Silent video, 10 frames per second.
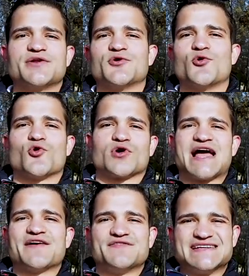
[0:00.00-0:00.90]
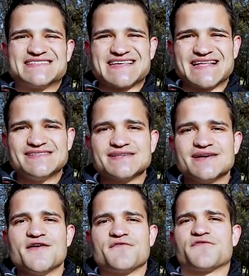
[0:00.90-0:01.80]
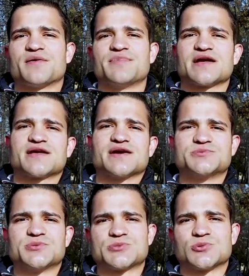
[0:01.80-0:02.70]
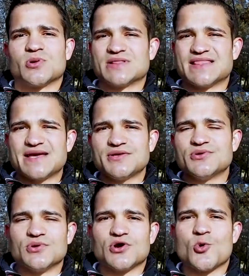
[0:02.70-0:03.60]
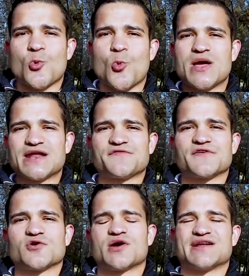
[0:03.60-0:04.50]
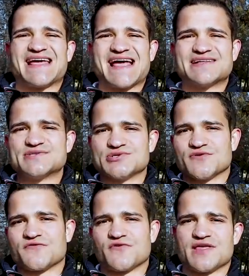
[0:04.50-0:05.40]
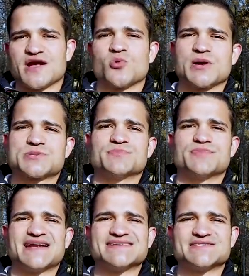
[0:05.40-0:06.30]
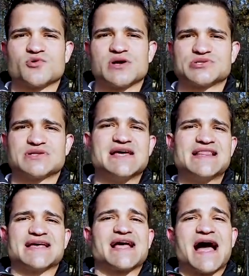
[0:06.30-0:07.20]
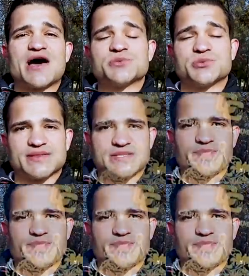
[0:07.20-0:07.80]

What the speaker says: it, or I have descent from that country. So I'll let you know when I figure out an answer for that question. But that is a question like, how did you get